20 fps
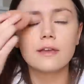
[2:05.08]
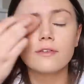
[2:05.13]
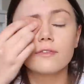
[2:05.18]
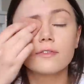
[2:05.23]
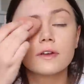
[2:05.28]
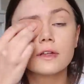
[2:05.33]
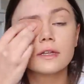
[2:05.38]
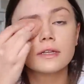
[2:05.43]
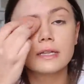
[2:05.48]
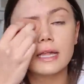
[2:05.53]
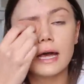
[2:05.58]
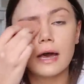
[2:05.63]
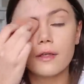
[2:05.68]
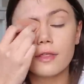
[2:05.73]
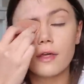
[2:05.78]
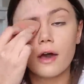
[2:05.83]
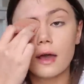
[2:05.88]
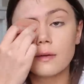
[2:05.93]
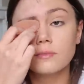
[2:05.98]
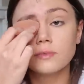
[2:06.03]
Even now
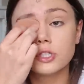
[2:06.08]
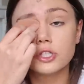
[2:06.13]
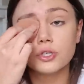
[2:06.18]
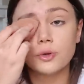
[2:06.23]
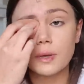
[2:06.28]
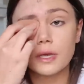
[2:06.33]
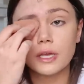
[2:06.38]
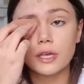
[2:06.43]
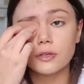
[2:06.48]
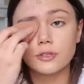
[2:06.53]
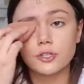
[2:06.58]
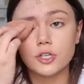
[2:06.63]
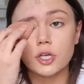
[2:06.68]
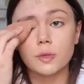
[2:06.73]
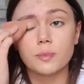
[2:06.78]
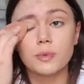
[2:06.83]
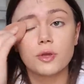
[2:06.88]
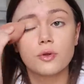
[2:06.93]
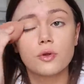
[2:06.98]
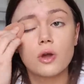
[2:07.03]
that I'm doing
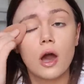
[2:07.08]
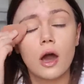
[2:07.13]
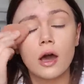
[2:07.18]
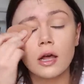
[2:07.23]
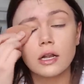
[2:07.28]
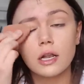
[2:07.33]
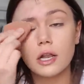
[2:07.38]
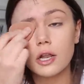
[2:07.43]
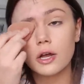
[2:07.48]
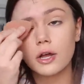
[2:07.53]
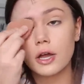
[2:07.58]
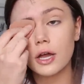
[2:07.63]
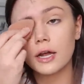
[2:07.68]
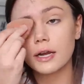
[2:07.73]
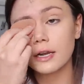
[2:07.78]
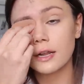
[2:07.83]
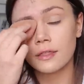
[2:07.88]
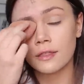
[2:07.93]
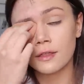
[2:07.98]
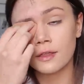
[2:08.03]
YouTube, you can't look at
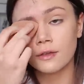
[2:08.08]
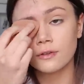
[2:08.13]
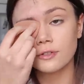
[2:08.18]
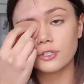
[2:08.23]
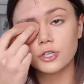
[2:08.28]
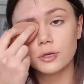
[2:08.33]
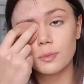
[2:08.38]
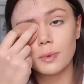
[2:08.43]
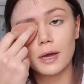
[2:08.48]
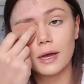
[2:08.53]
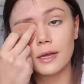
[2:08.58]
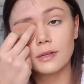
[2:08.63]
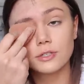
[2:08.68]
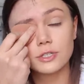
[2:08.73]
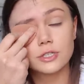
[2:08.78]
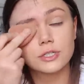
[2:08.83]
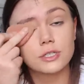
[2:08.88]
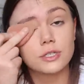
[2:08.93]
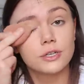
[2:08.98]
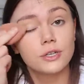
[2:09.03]
another YouTuber and
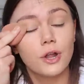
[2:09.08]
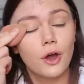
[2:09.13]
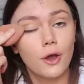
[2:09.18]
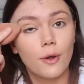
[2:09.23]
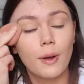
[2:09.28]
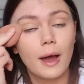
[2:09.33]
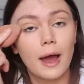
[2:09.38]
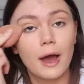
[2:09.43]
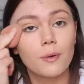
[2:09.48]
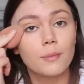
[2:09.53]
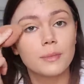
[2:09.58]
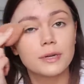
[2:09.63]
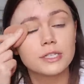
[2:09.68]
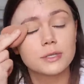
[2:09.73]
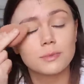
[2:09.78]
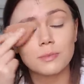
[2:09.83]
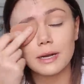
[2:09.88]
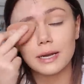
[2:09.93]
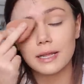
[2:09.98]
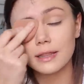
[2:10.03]
just know how
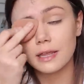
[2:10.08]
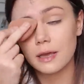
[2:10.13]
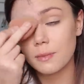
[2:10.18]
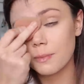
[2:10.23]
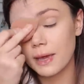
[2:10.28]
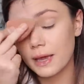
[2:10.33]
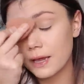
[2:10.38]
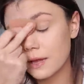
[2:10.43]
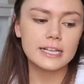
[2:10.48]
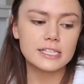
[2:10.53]
much money they make.